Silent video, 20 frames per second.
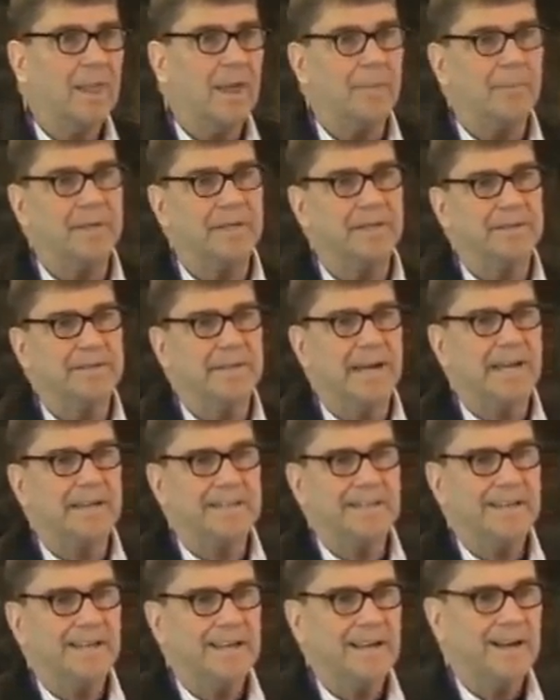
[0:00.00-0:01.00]
I mean,
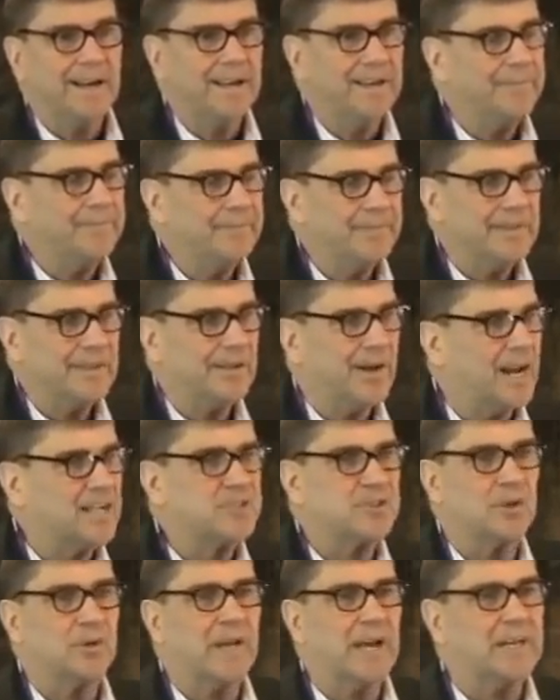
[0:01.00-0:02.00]
that, you know, I
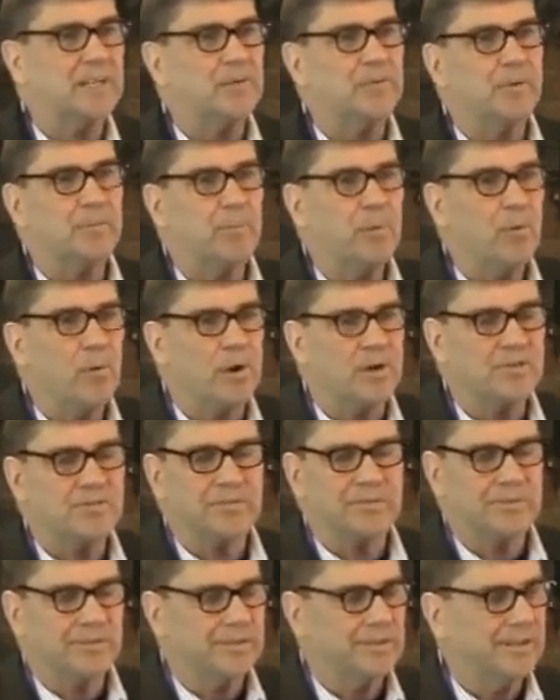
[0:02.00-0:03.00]
sold annual reports
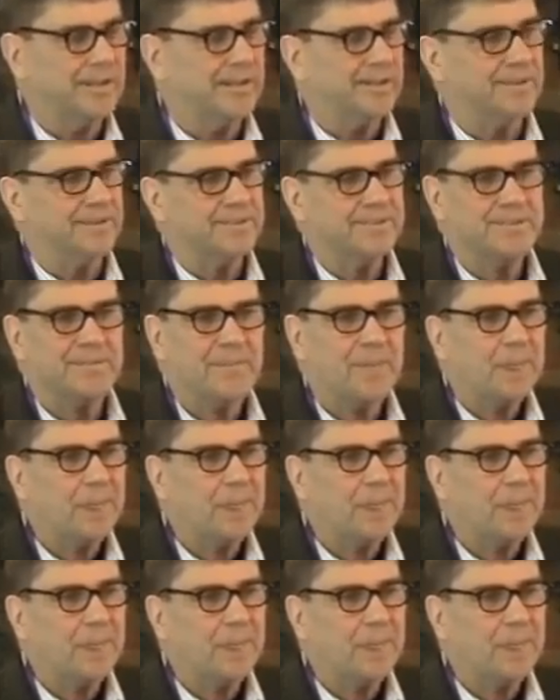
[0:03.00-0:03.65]
for years.